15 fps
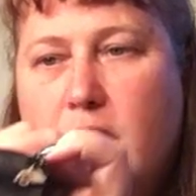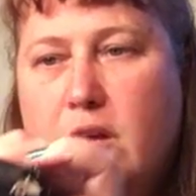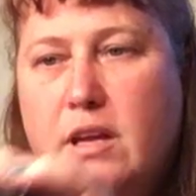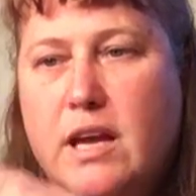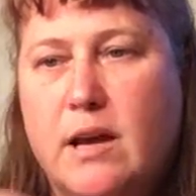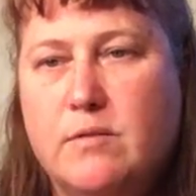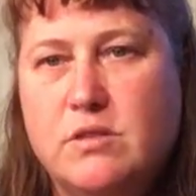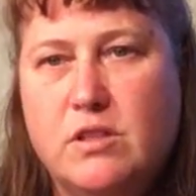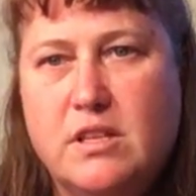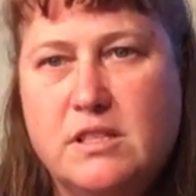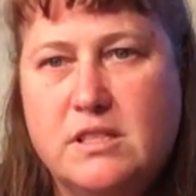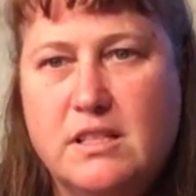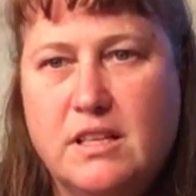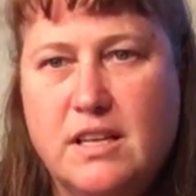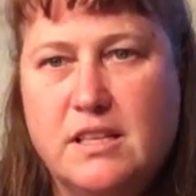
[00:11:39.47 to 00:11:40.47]
Yeah, so
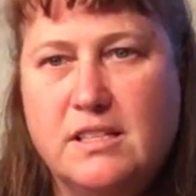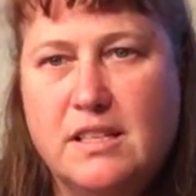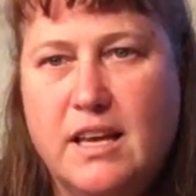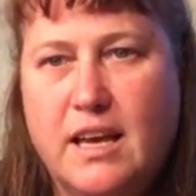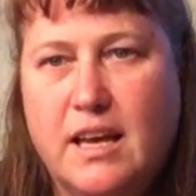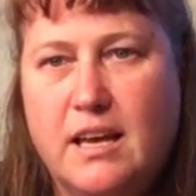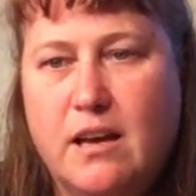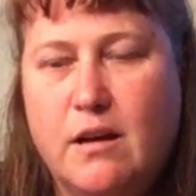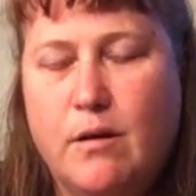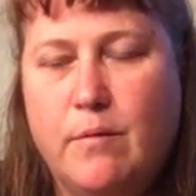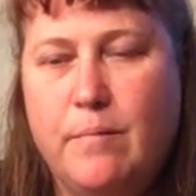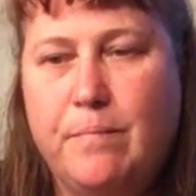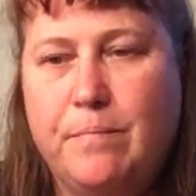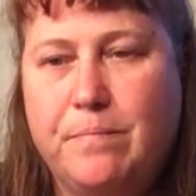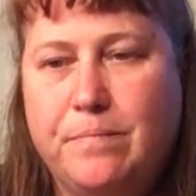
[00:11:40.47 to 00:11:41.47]
that's, it's like
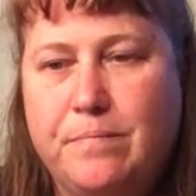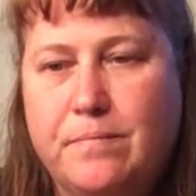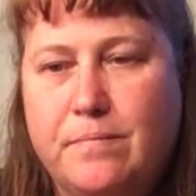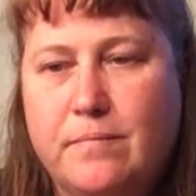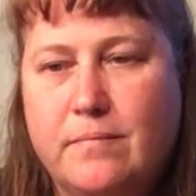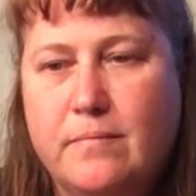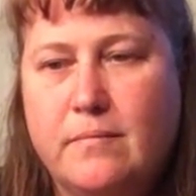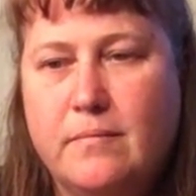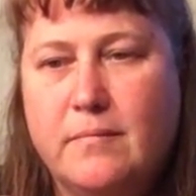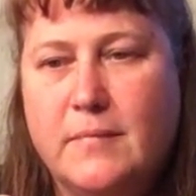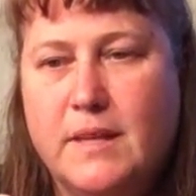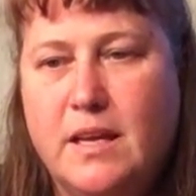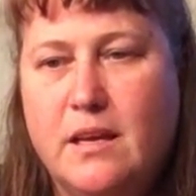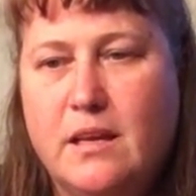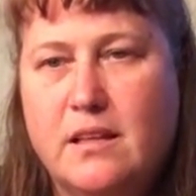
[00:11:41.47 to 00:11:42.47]
the
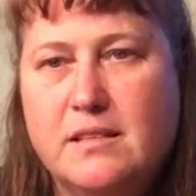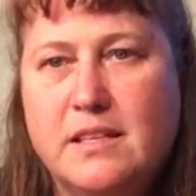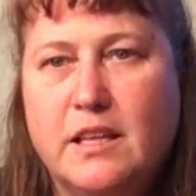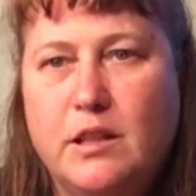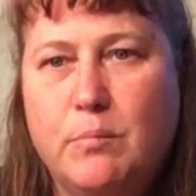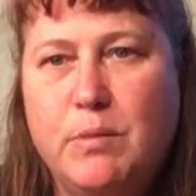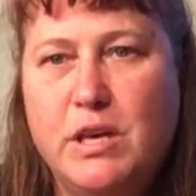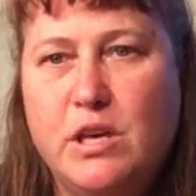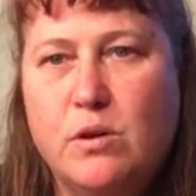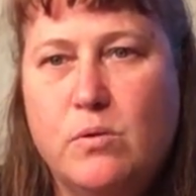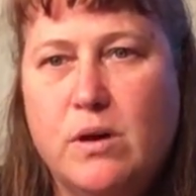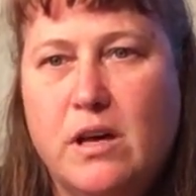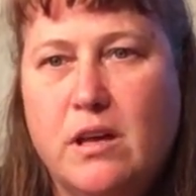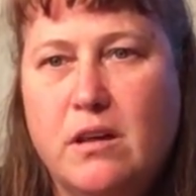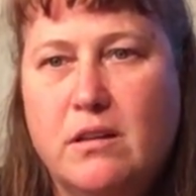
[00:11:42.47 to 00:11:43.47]

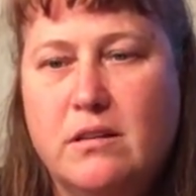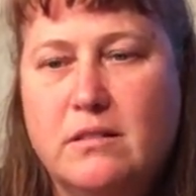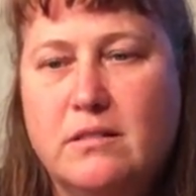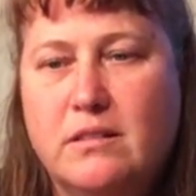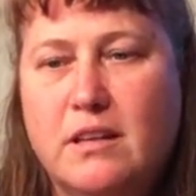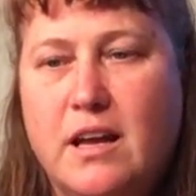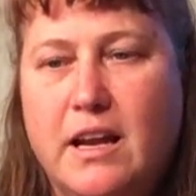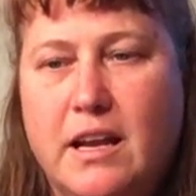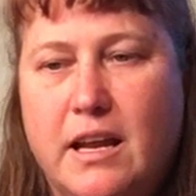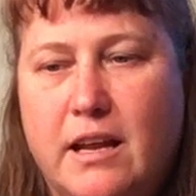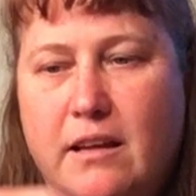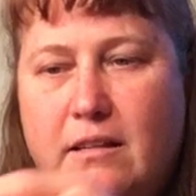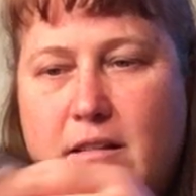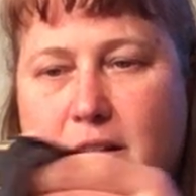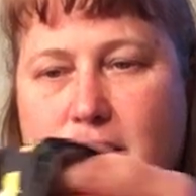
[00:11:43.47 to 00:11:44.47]
PUL lining,